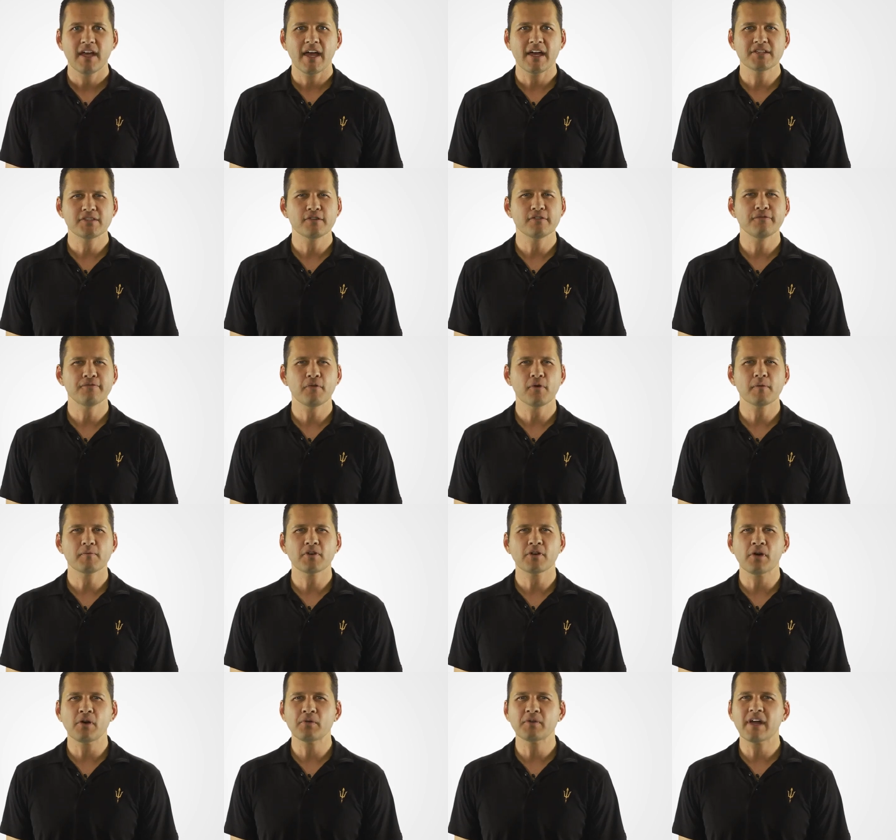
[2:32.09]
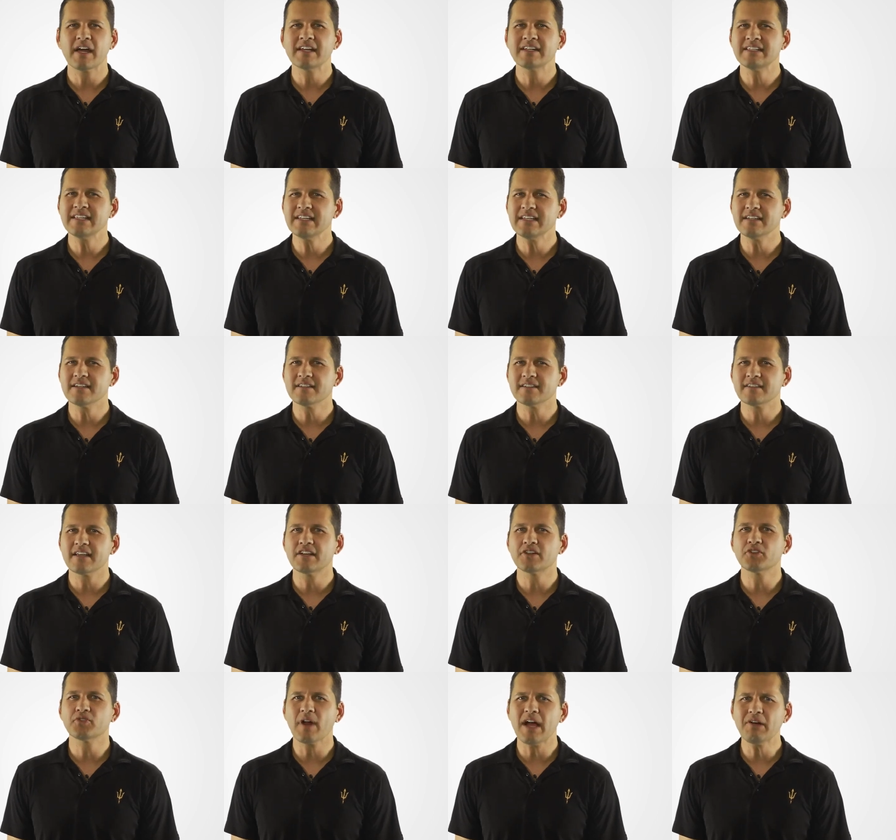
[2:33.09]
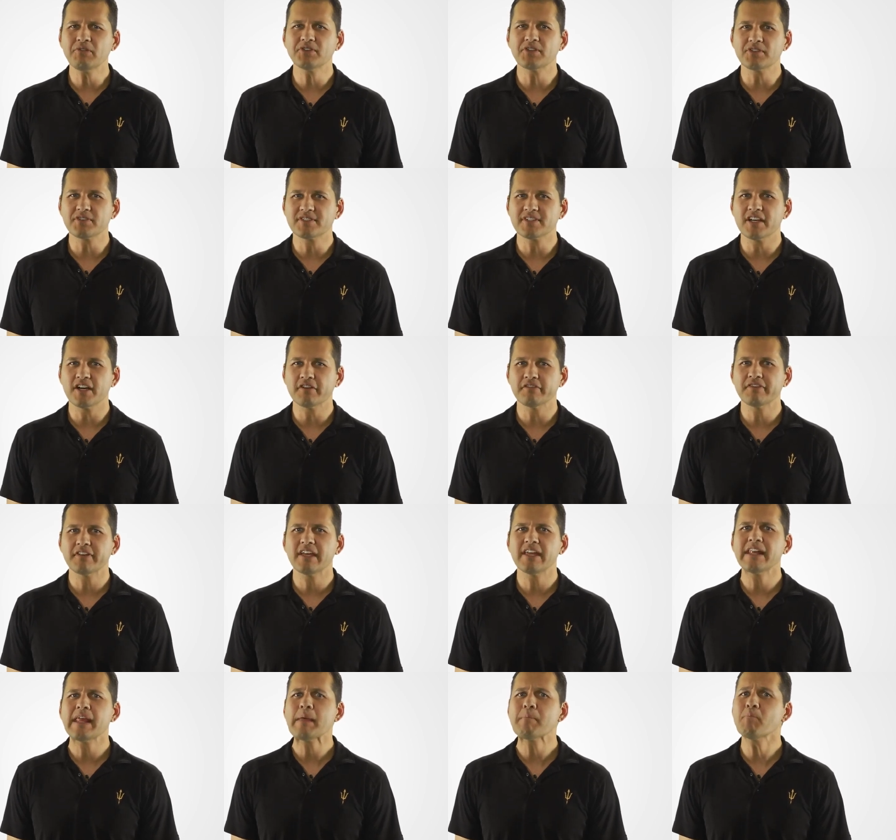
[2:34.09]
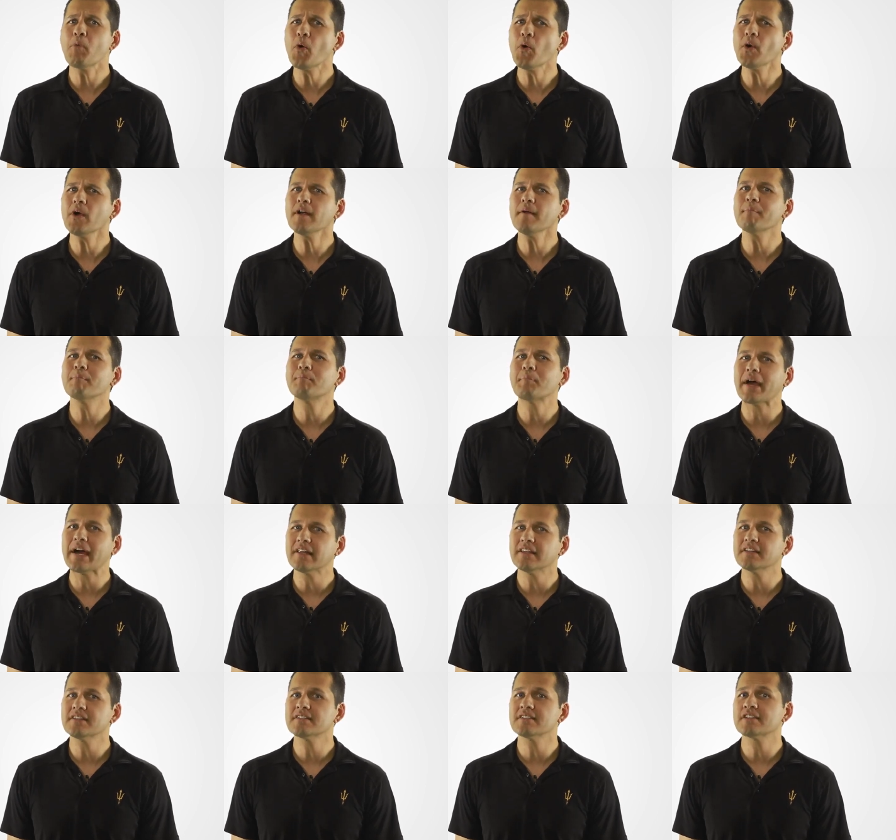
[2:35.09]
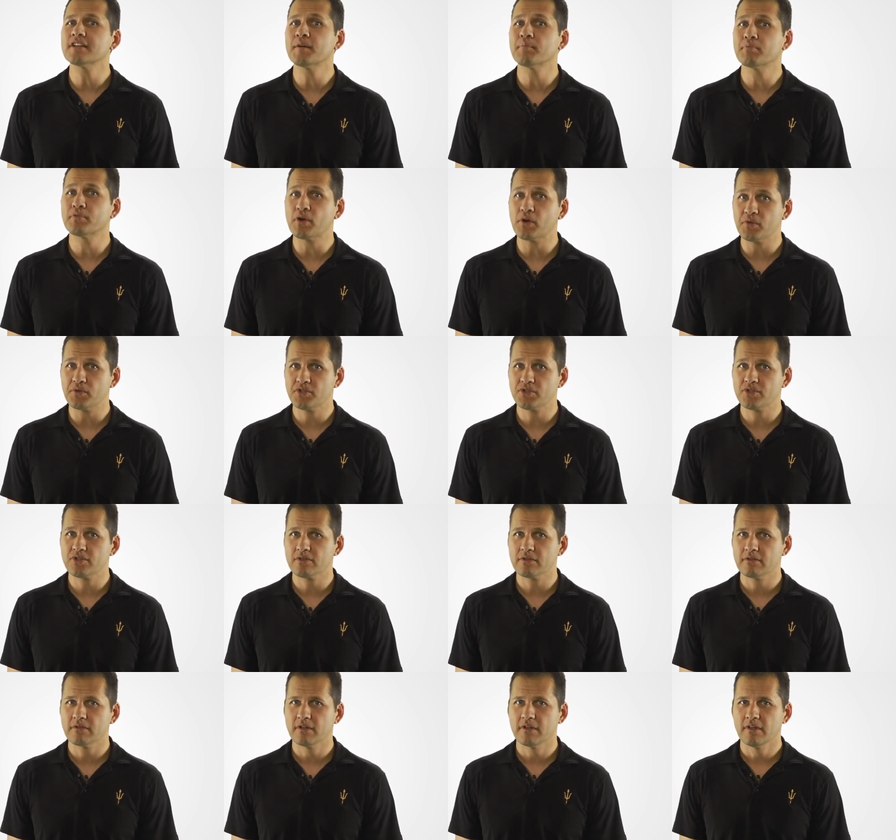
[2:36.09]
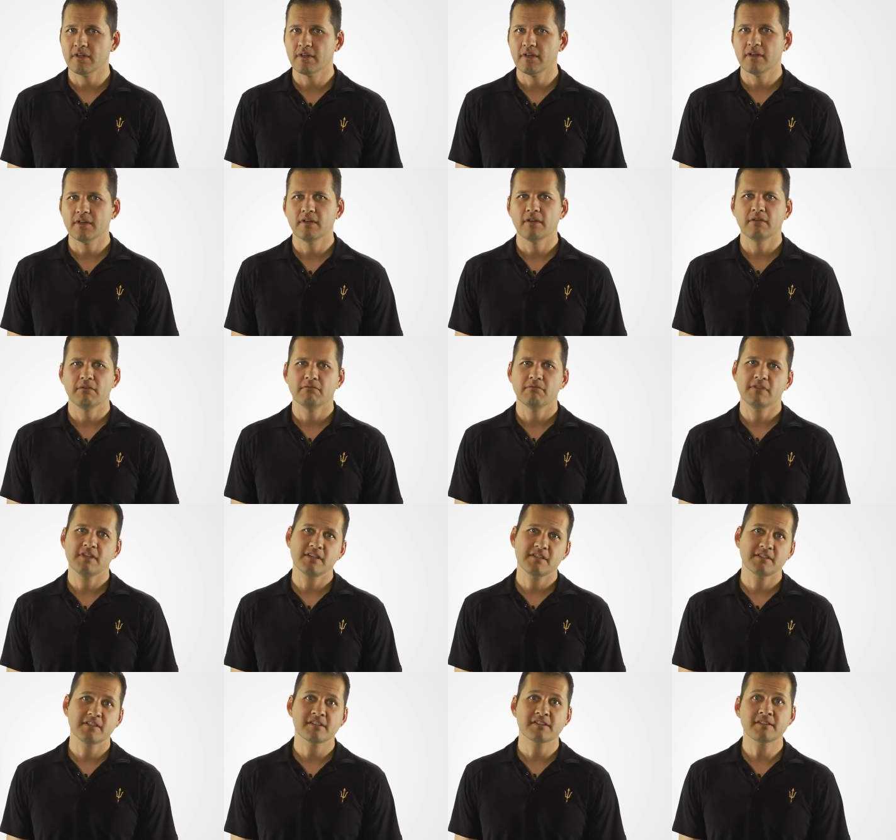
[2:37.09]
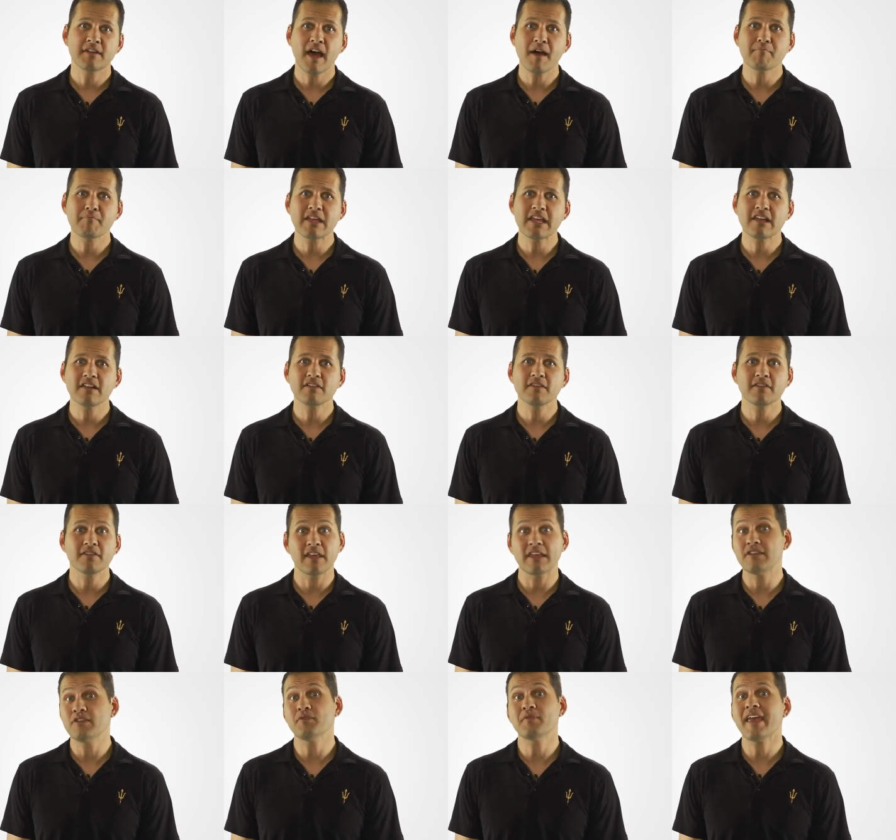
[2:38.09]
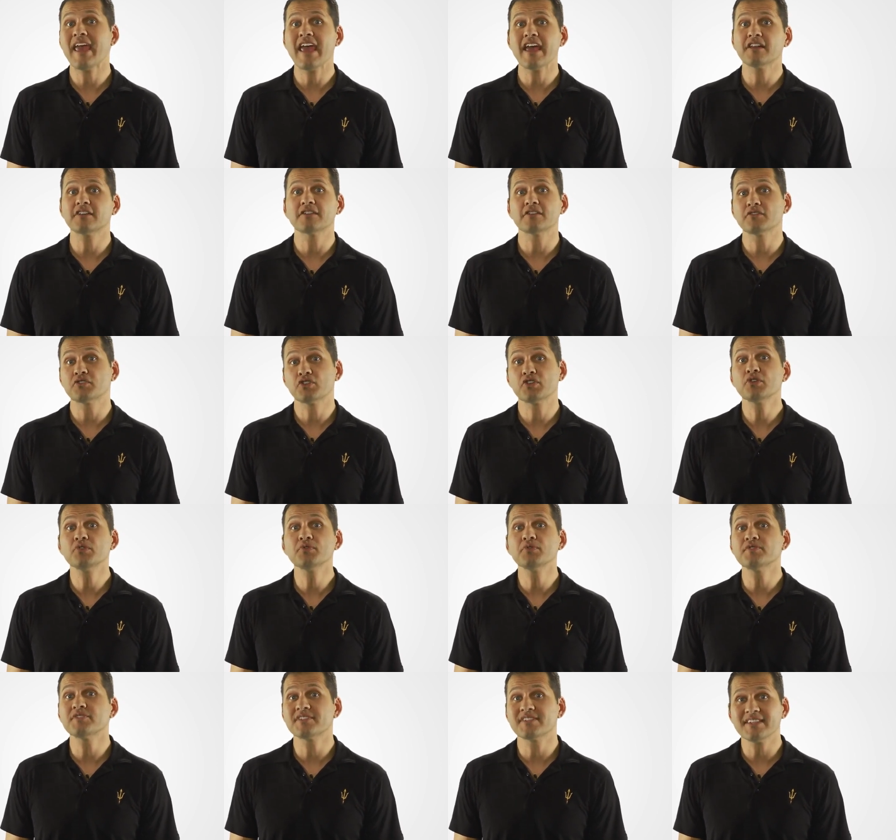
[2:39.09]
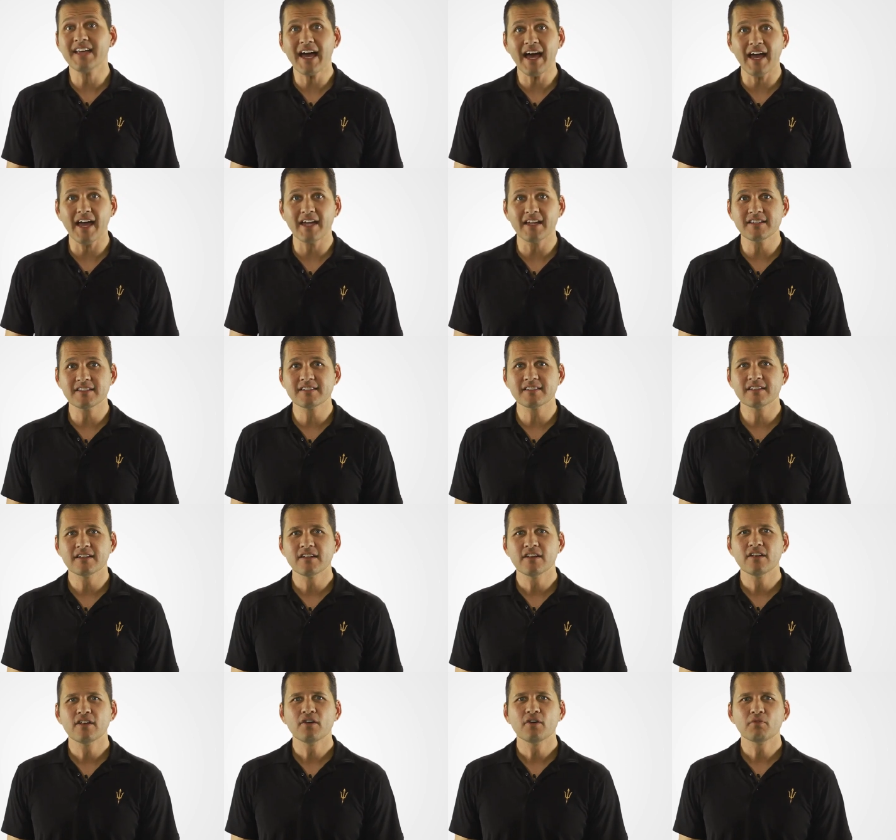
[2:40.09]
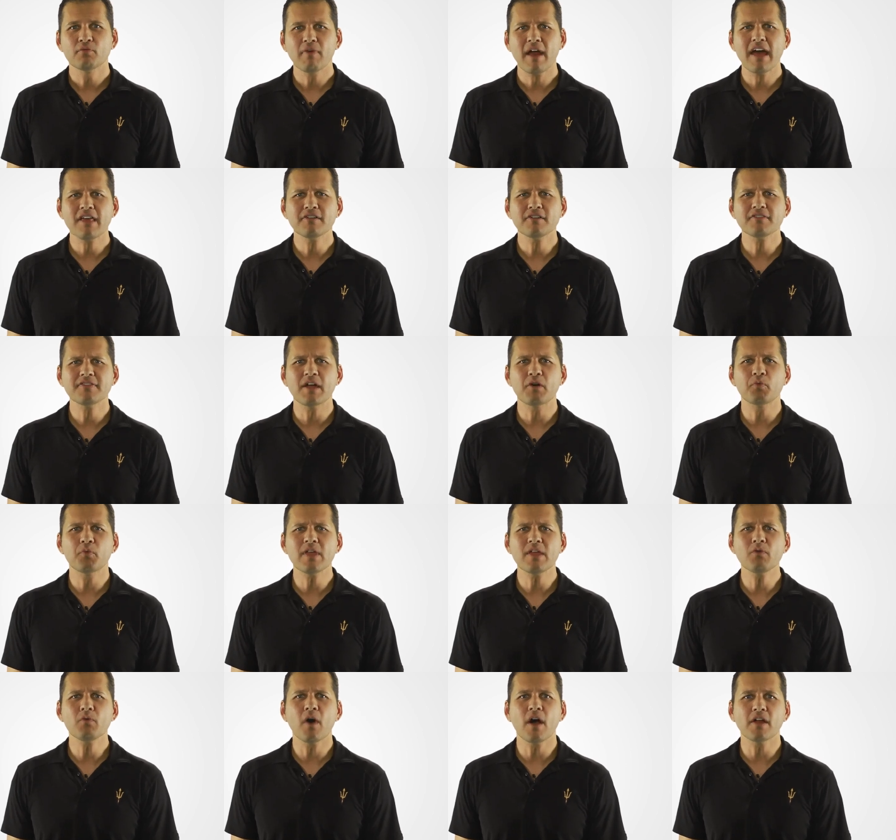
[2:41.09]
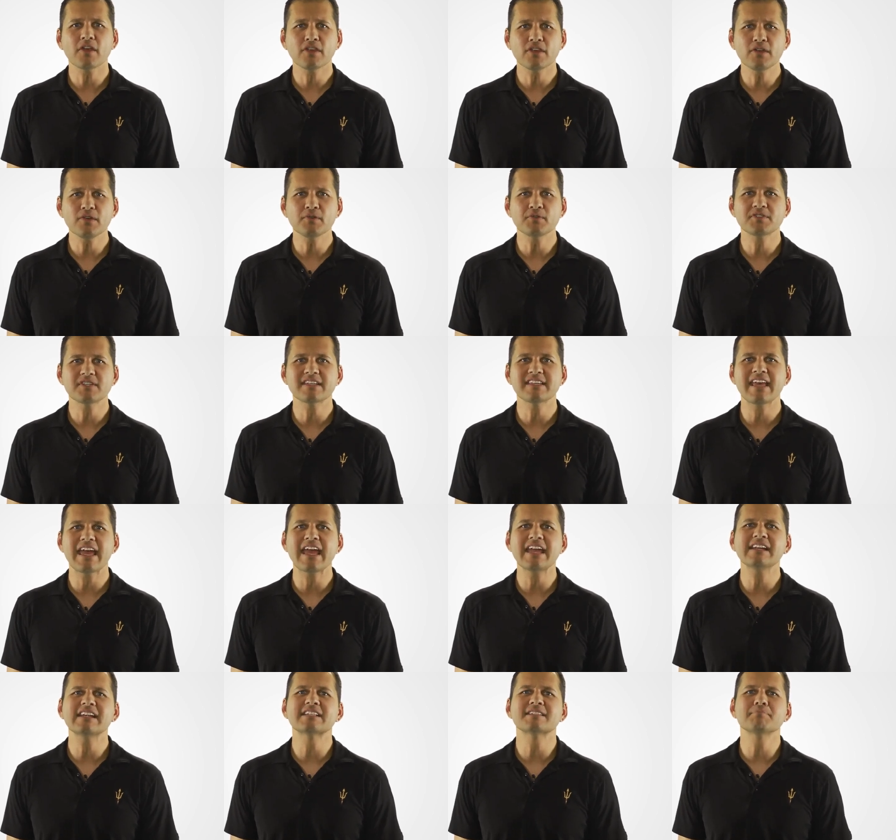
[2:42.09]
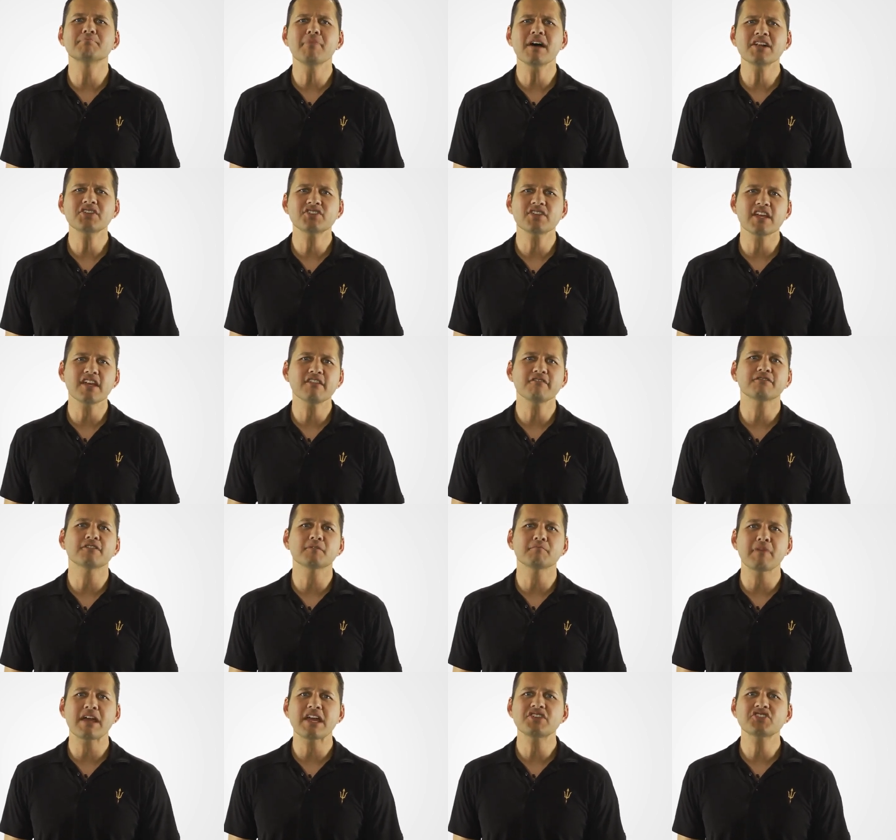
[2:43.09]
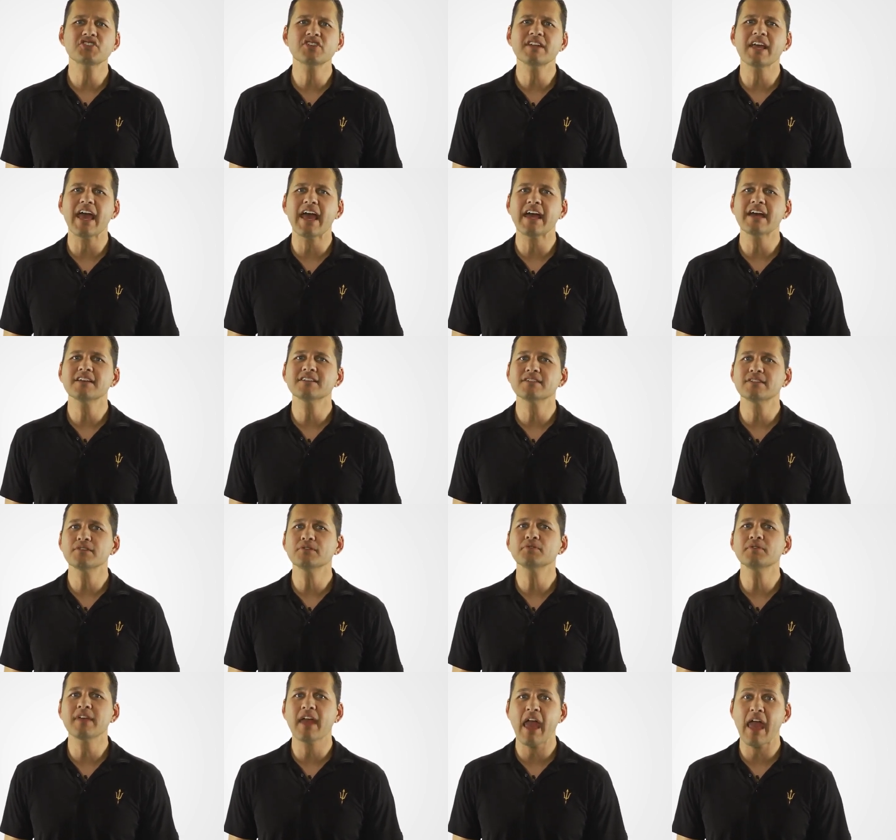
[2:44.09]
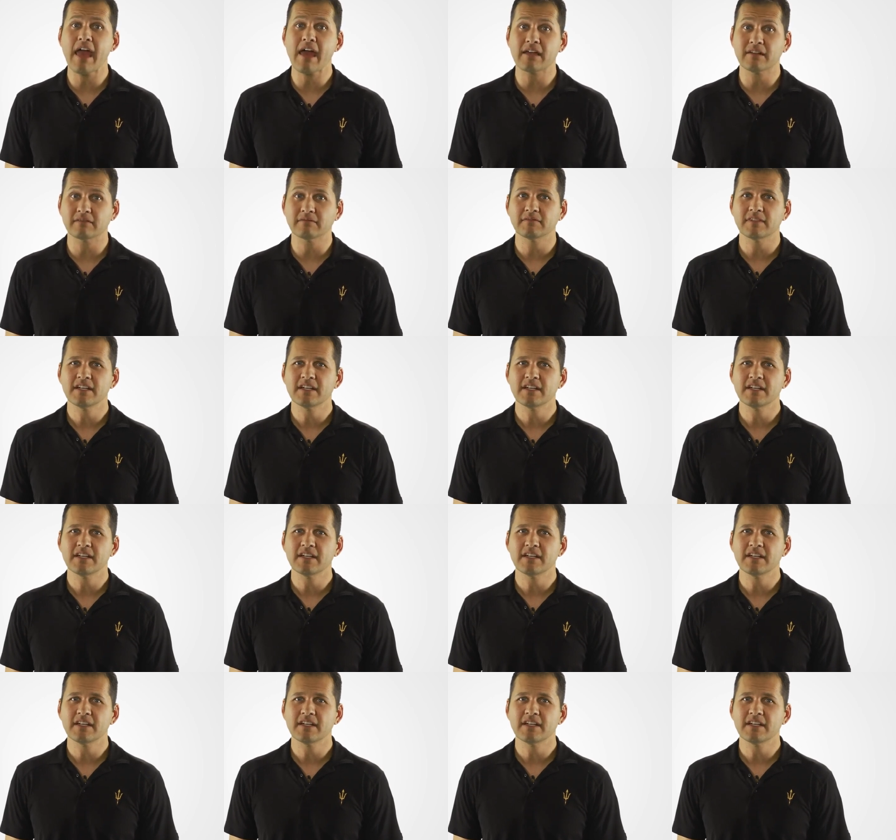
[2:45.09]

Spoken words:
as you form your own ideas and ground yourself in a more balanced approach. This does not mean that you can't choose sides, rather that we want you to gain as much information as you can,